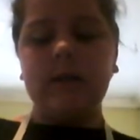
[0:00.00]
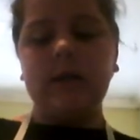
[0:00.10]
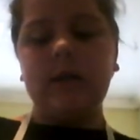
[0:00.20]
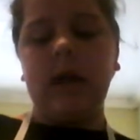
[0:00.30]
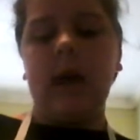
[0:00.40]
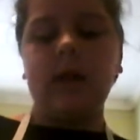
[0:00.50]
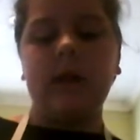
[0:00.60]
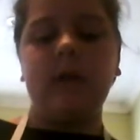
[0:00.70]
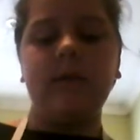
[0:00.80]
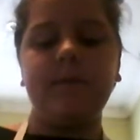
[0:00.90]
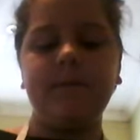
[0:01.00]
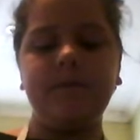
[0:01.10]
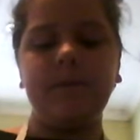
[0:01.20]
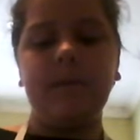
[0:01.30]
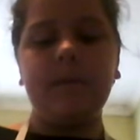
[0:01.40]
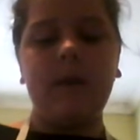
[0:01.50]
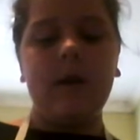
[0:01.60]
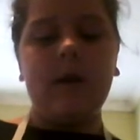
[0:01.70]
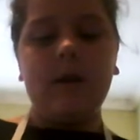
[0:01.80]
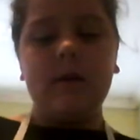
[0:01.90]
together
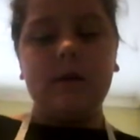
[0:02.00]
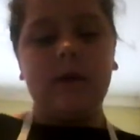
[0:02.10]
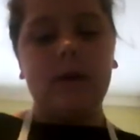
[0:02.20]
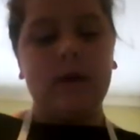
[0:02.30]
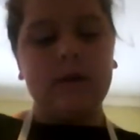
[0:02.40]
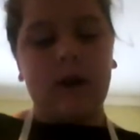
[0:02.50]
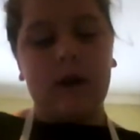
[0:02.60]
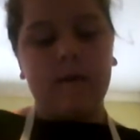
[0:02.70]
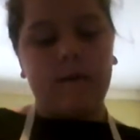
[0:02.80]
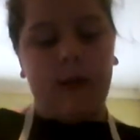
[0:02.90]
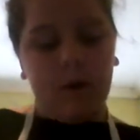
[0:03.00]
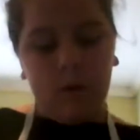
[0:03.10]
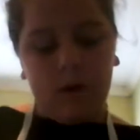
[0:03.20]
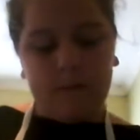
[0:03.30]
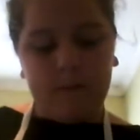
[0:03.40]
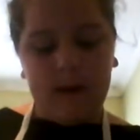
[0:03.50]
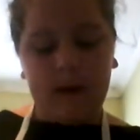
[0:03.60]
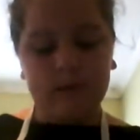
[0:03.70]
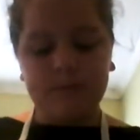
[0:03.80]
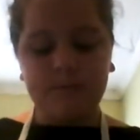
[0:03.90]
so that it's kind of like one
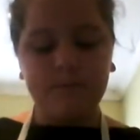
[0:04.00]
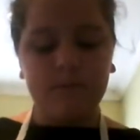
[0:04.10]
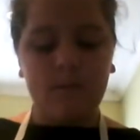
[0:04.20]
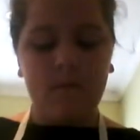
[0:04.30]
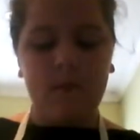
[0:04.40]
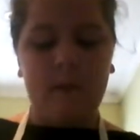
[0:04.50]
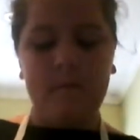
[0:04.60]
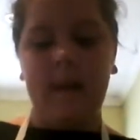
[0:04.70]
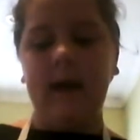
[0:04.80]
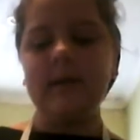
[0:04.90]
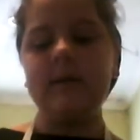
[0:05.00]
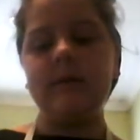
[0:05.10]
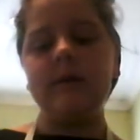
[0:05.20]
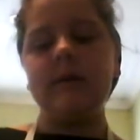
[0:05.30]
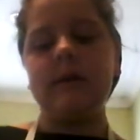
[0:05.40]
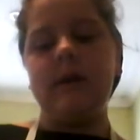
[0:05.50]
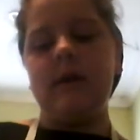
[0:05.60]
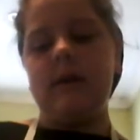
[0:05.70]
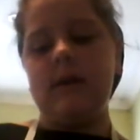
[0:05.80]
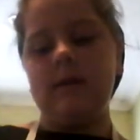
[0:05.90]
big mess
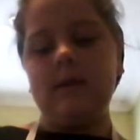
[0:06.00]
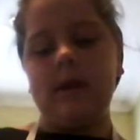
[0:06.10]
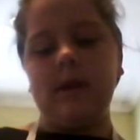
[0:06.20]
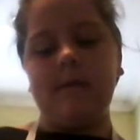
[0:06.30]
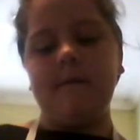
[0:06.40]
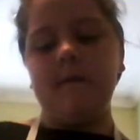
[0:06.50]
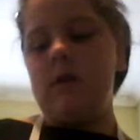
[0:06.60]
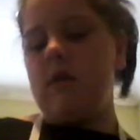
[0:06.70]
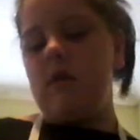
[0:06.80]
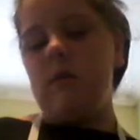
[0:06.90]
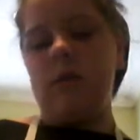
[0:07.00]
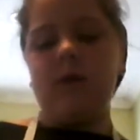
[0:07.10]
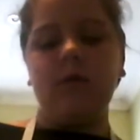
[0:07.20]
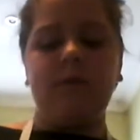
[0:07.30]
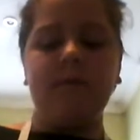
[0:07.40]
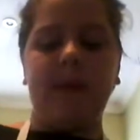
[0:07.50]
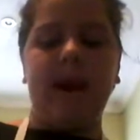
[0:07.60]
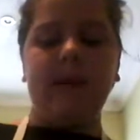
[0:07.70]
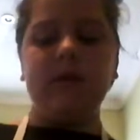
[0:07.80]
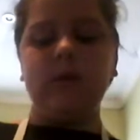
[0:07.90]
instead of one
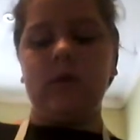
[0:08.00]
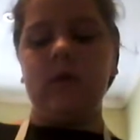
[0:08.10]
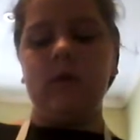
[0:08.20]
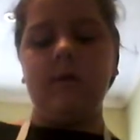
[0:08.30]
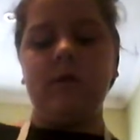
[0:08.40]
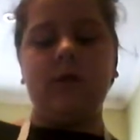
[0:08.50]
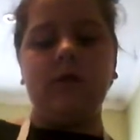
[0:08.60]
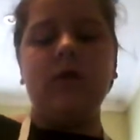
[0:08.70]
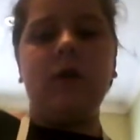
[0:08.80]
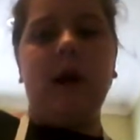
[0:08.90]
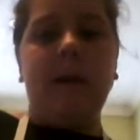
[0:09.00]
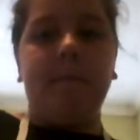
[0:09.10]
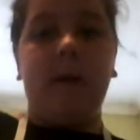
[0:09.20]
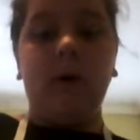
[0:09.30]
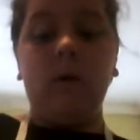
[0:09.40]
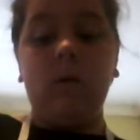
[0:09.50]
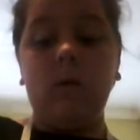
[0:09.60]
mess all over my bowl.